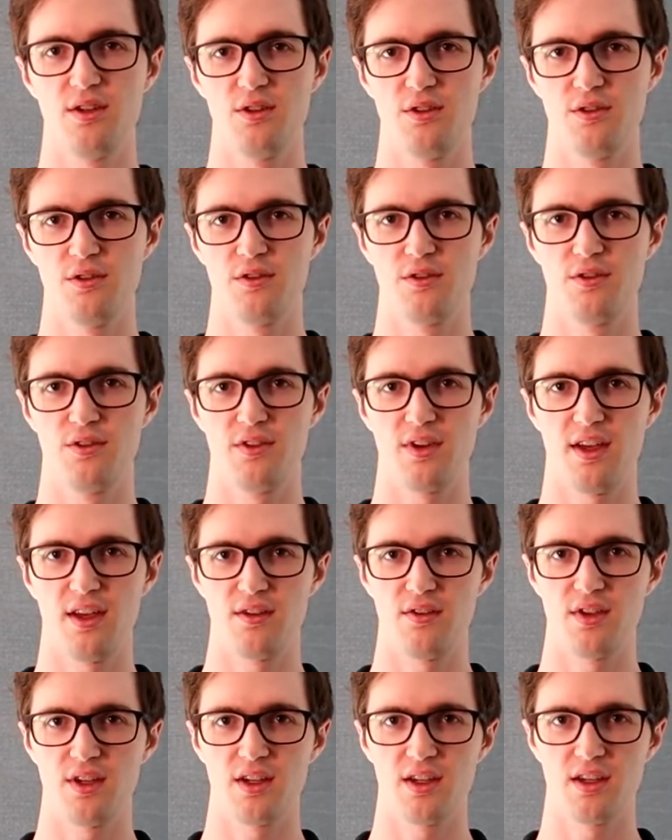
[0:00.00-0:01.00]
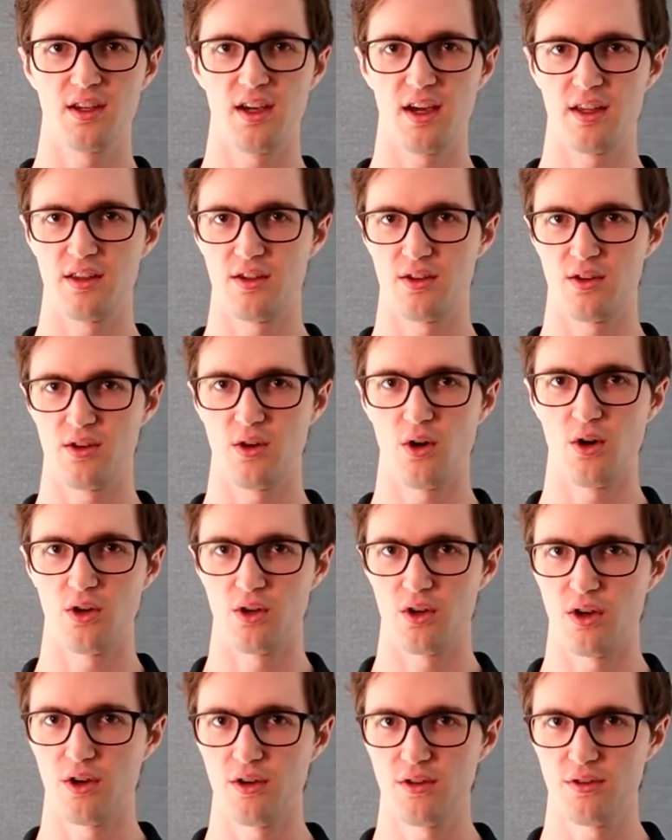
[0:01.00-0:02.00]
of having either
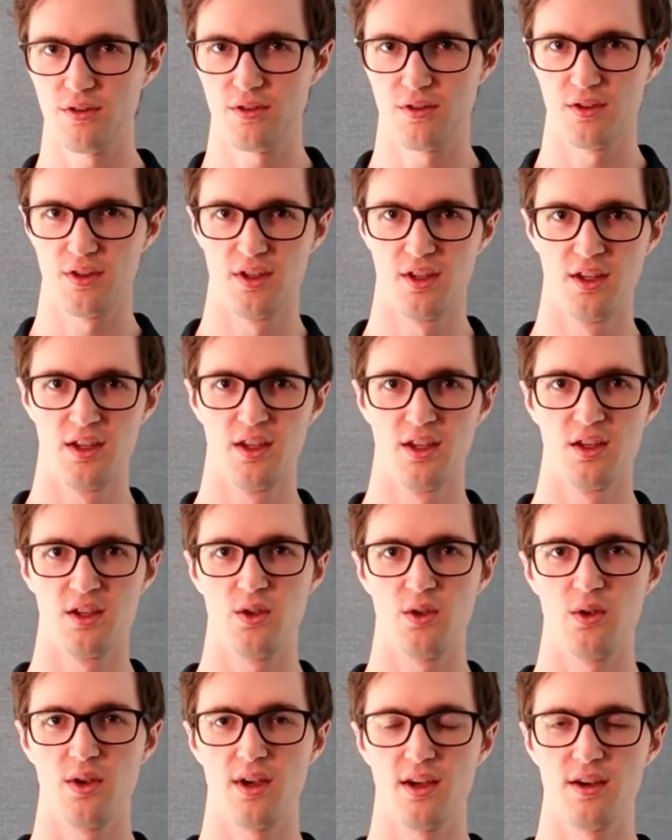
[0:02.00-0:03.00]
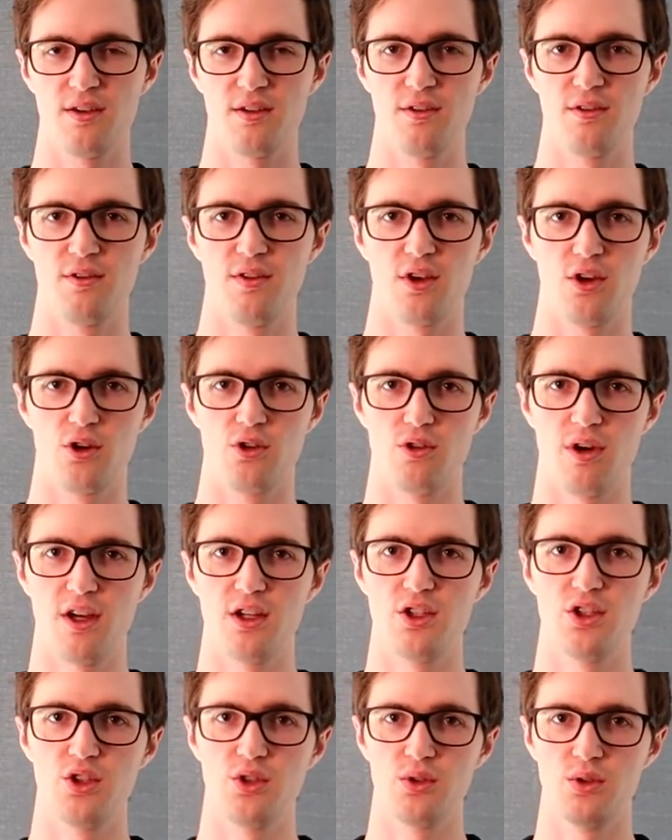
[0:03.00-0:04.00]
on-off, you have a
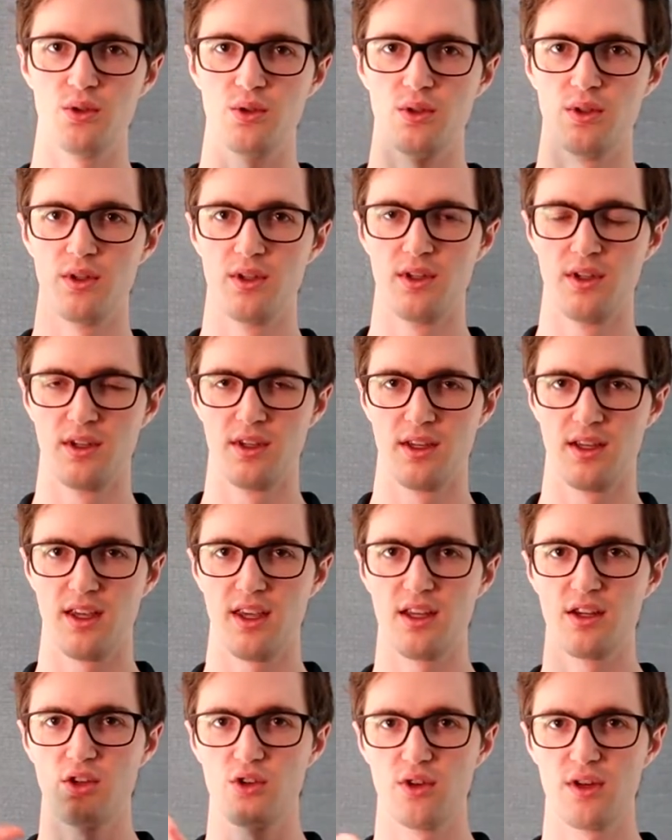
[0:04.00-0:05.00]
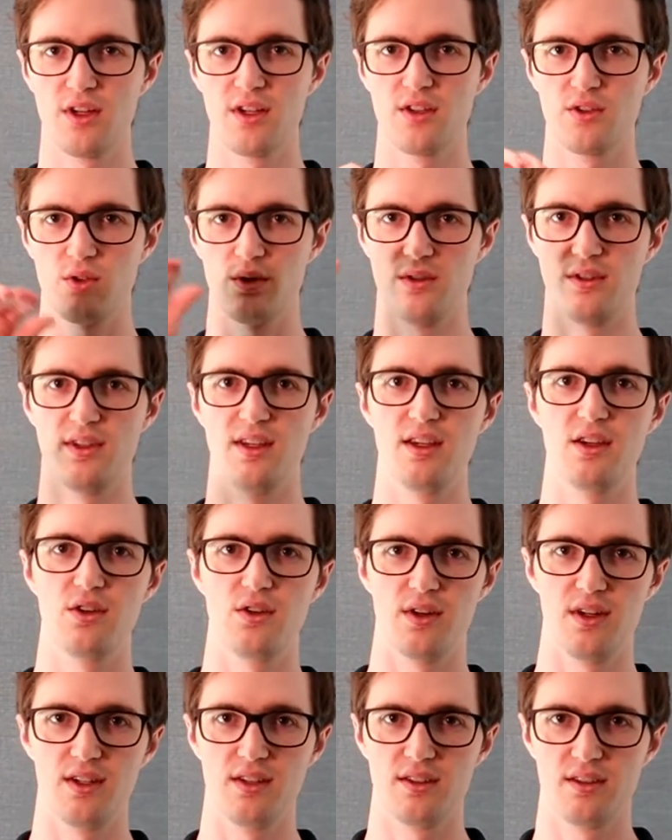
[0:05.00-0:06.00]
gradual increase or
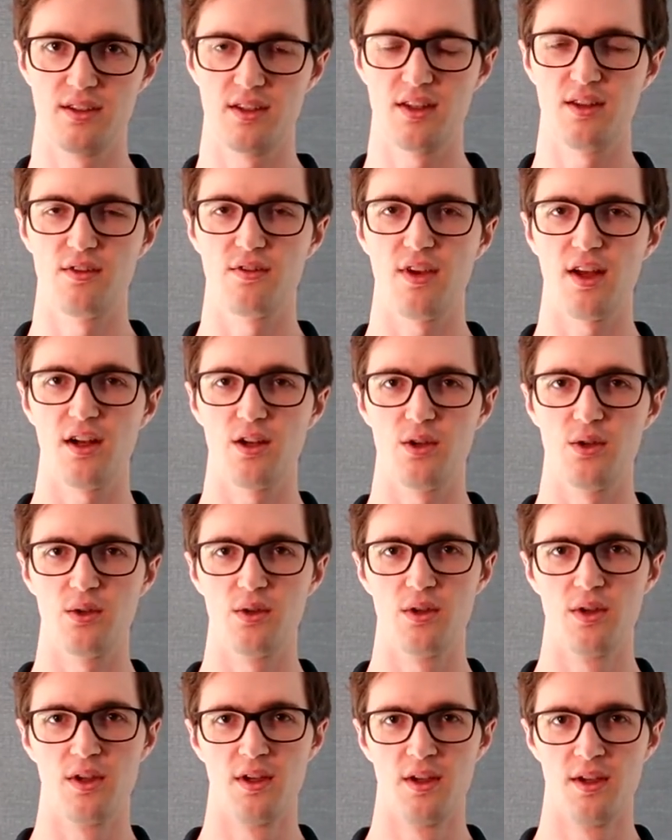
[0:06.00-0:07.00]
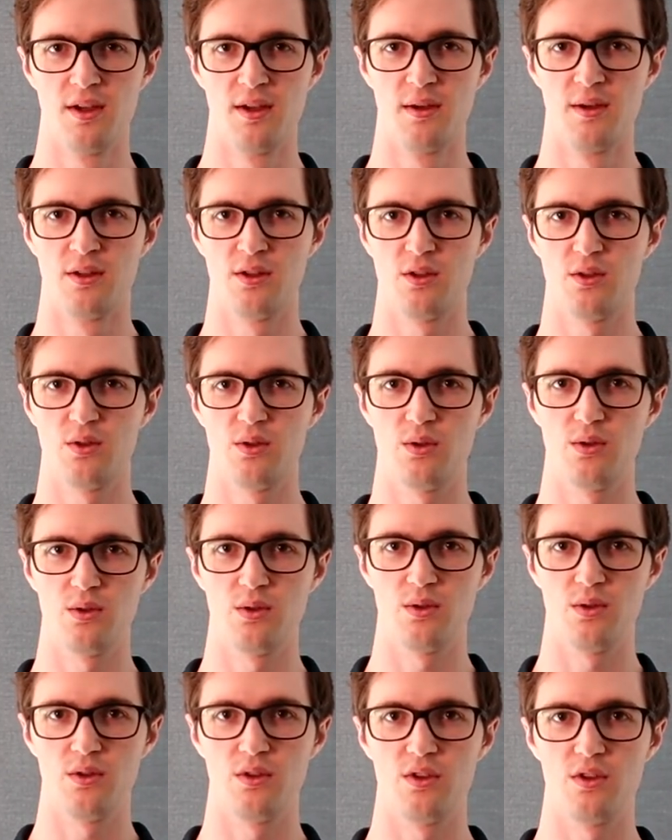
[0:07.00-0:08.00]
decrease in value
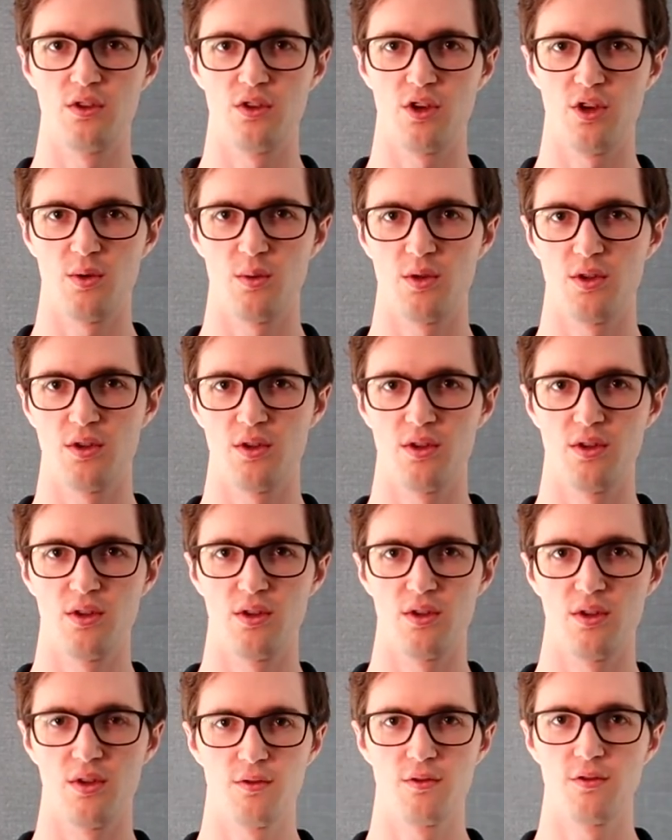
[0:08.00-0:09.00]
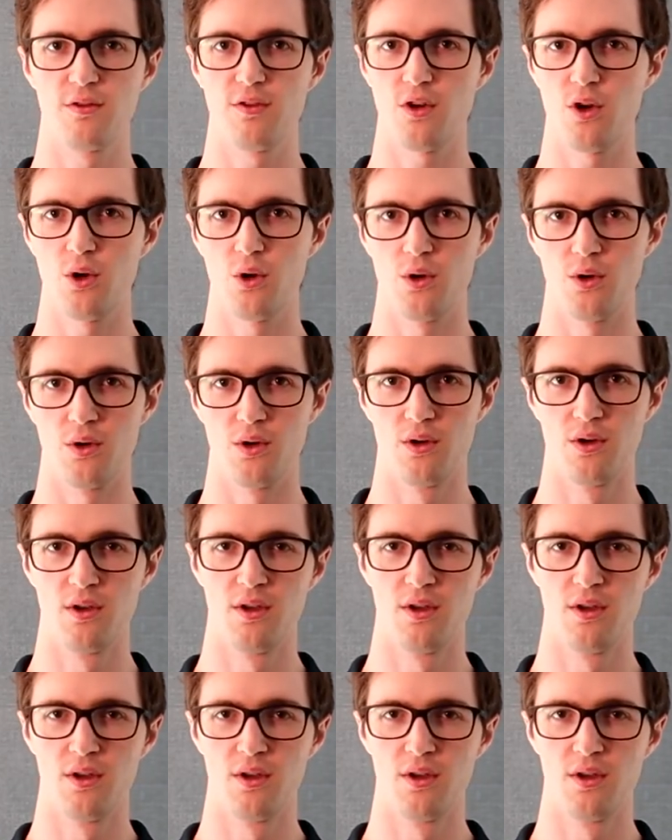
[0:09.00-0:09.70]
to determine flow.